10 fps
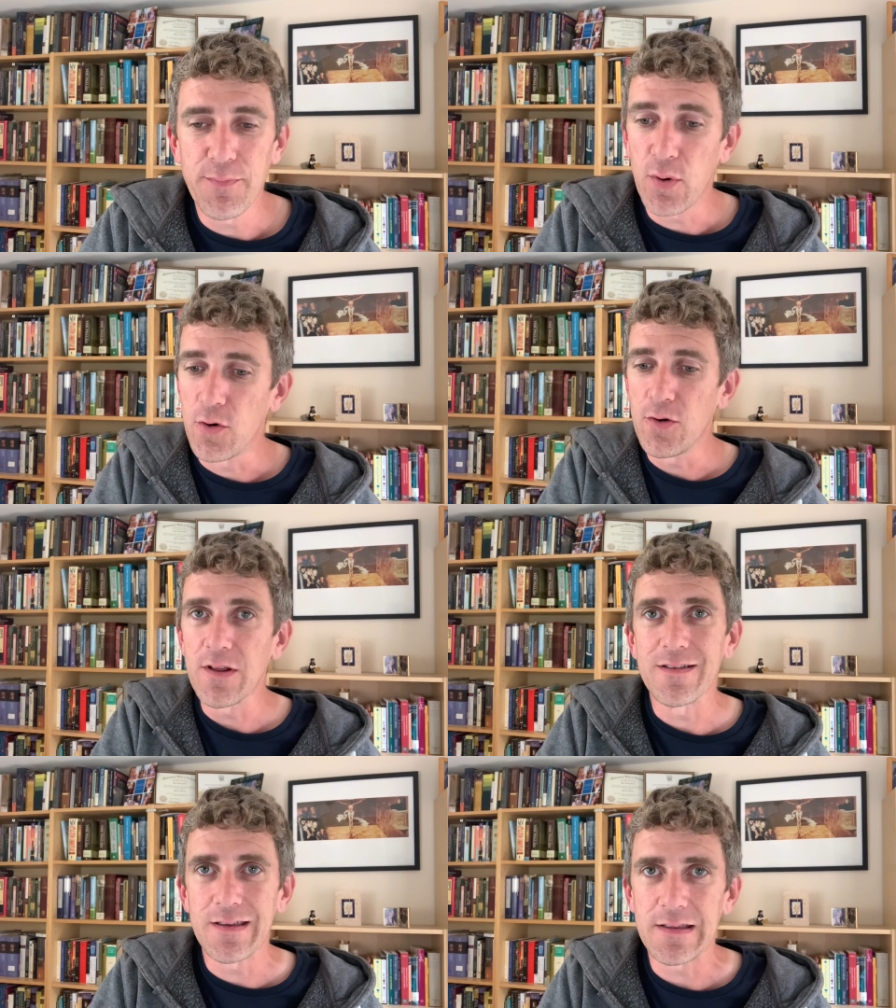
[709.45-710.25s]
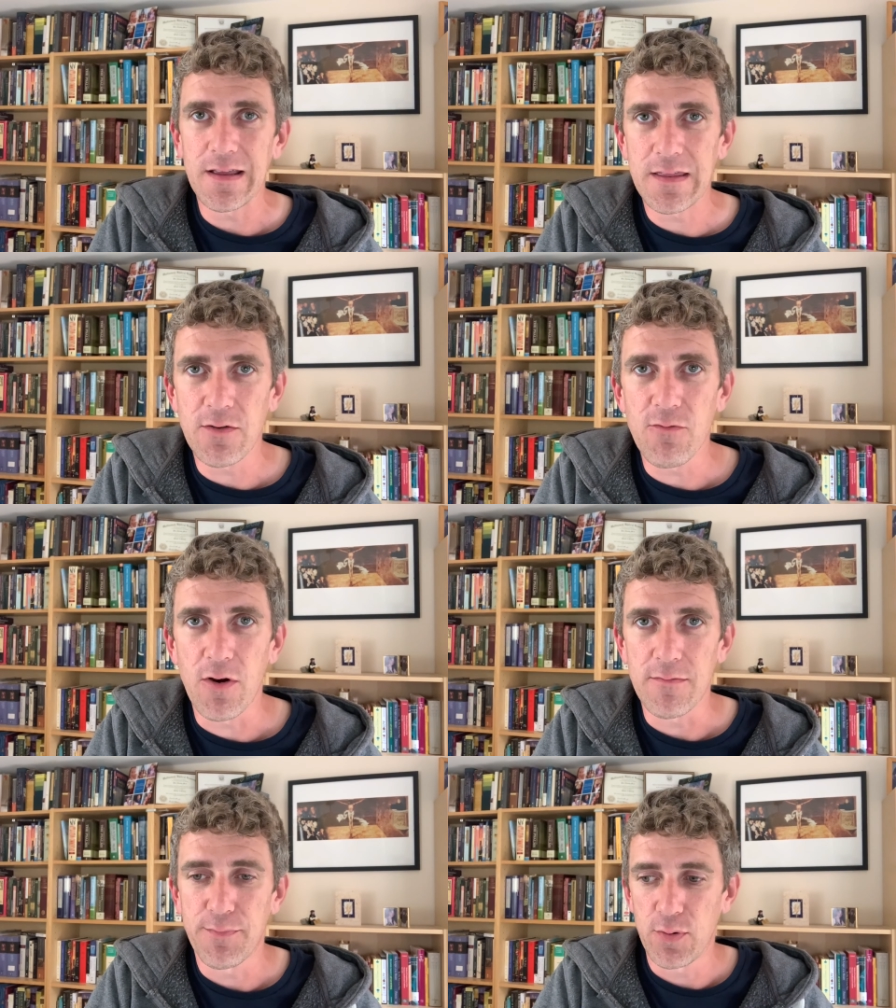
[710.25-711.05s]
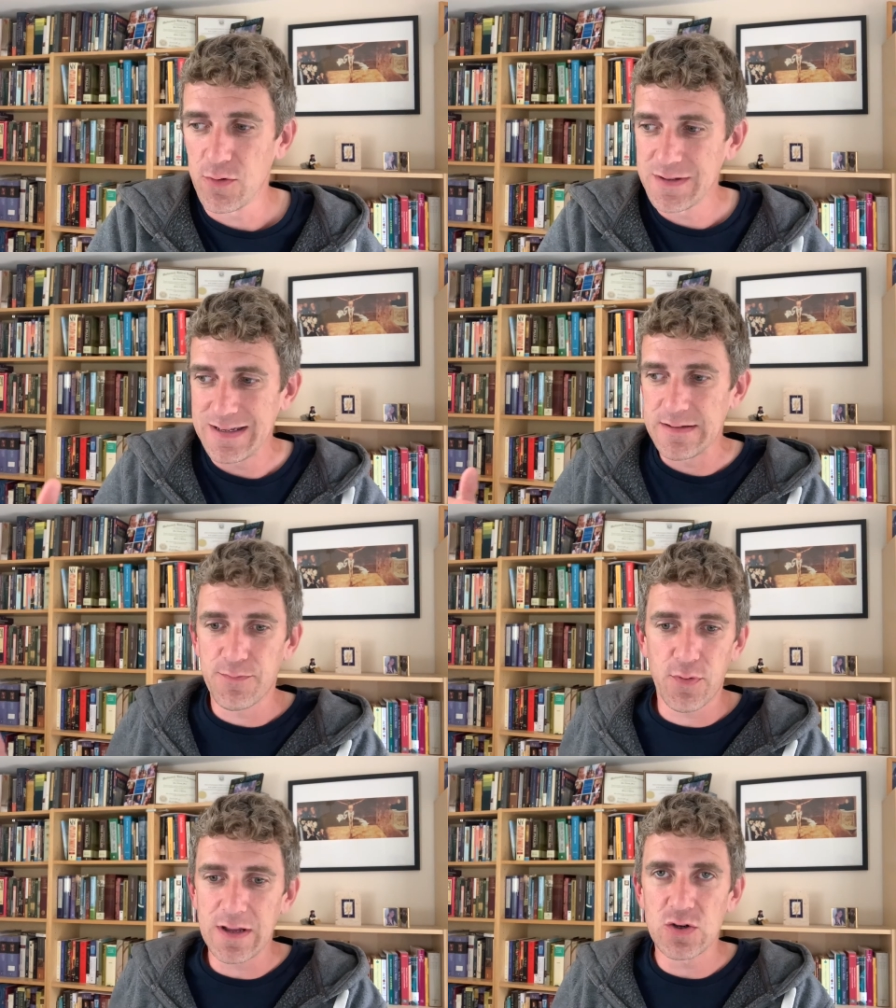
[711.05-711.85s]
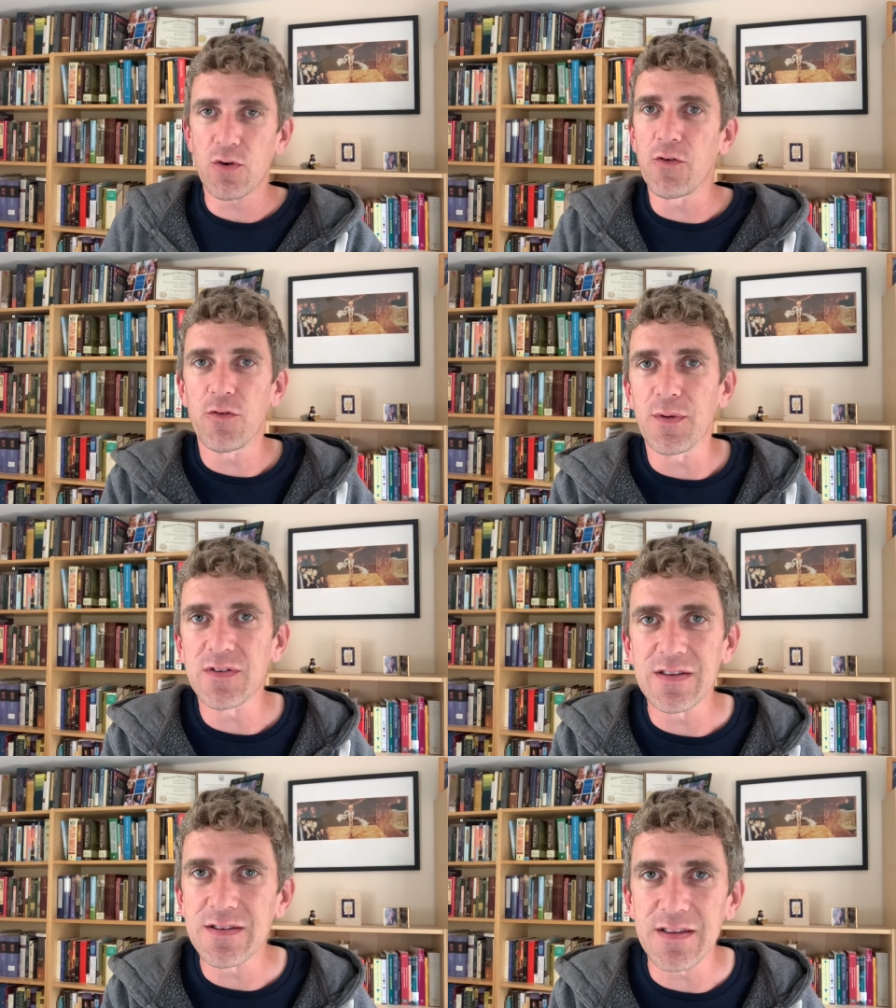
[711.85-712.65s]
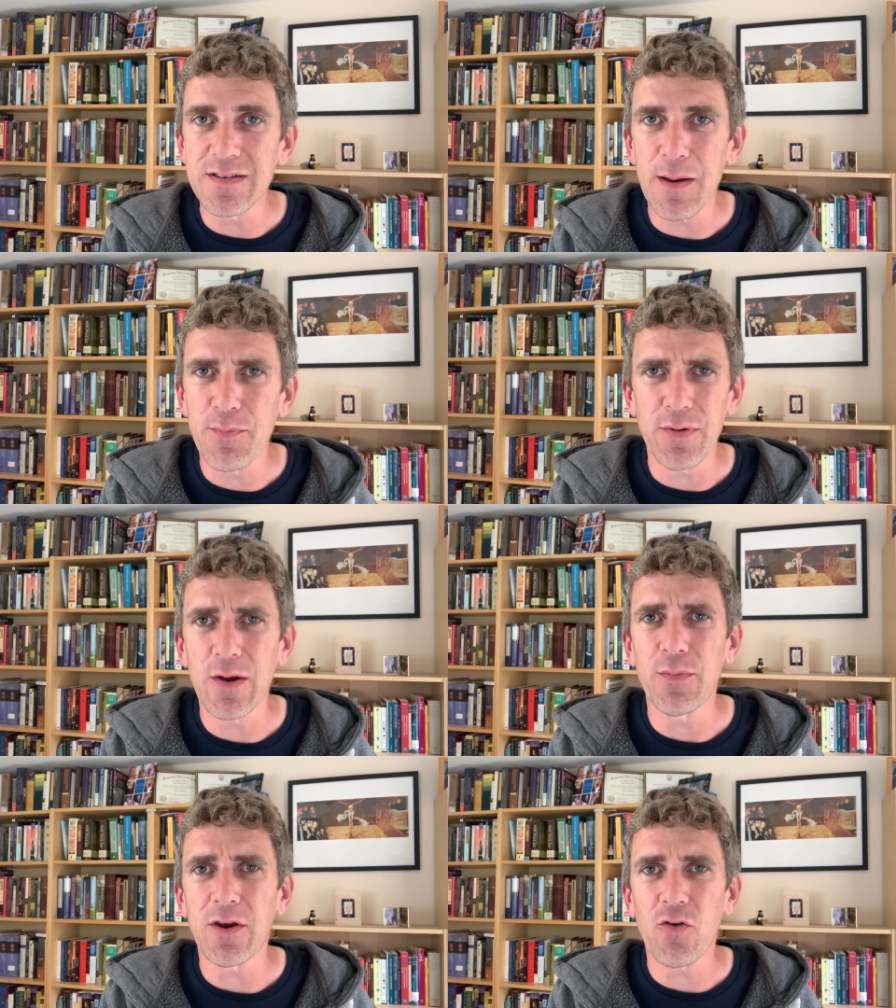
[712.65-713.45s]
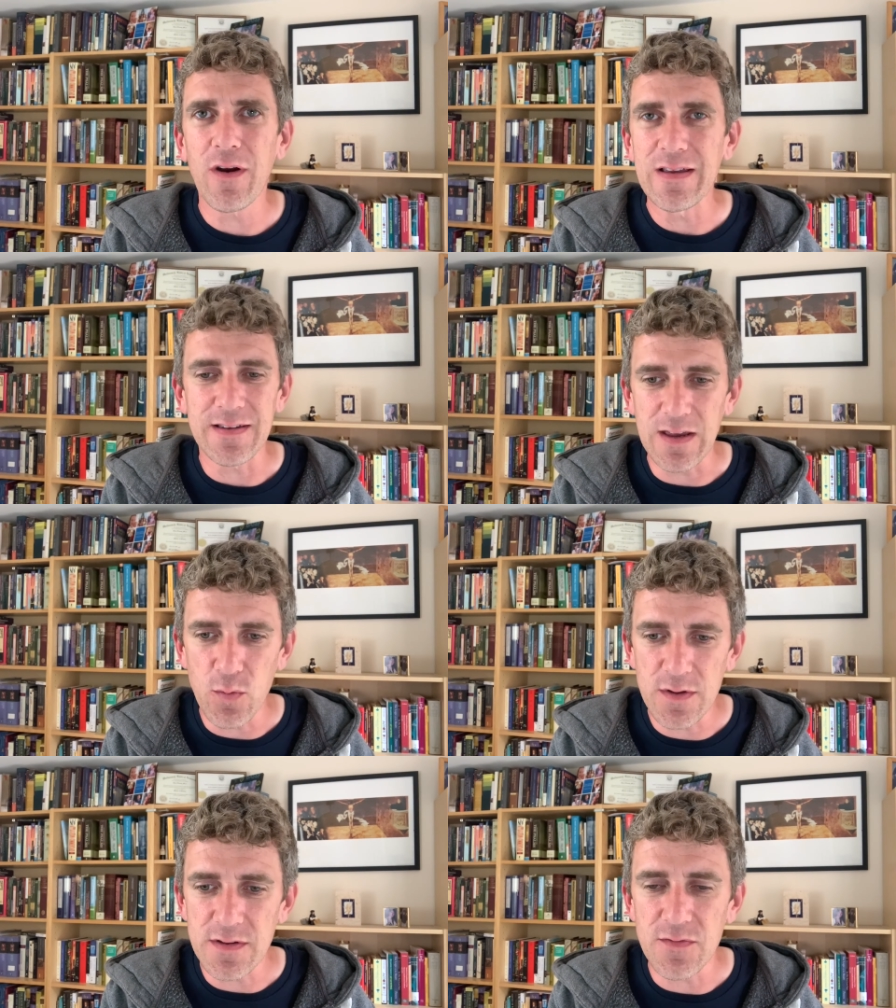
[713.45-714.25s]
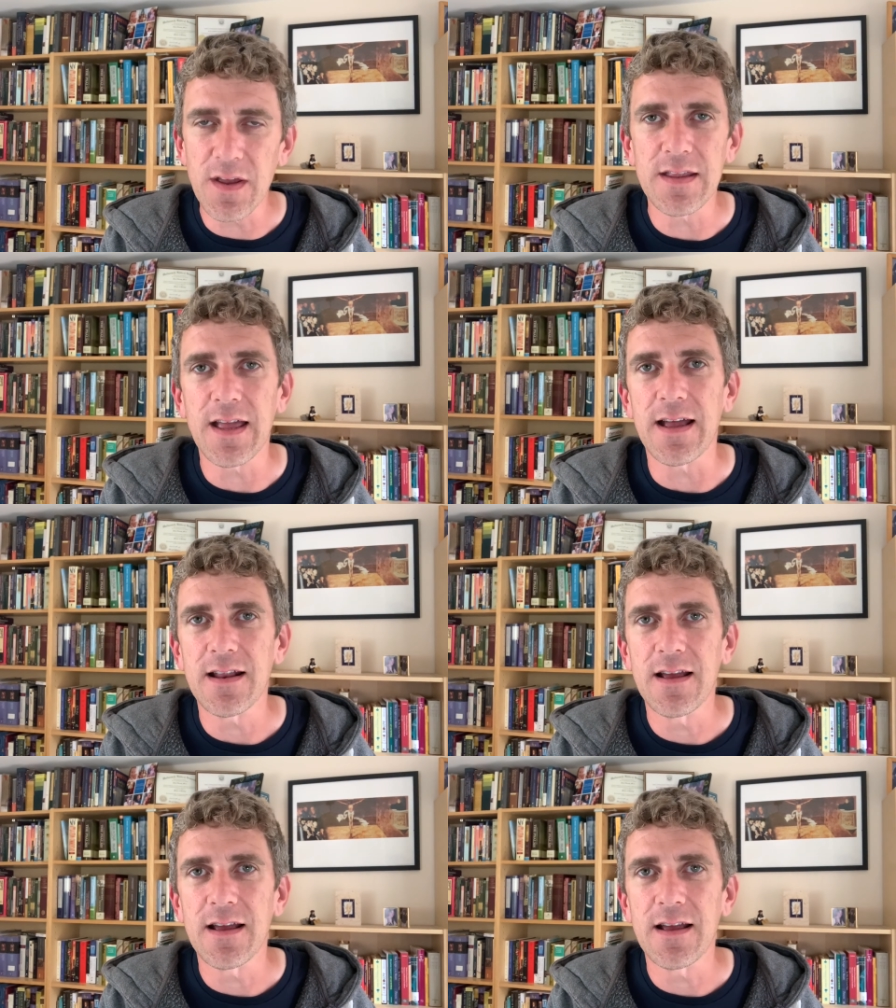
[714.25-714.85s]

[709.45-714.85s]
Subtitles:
Paul had done nothing wrong. Paul didn't bring Trophimus into the temple. That would be crazy. He wouldn't have done that.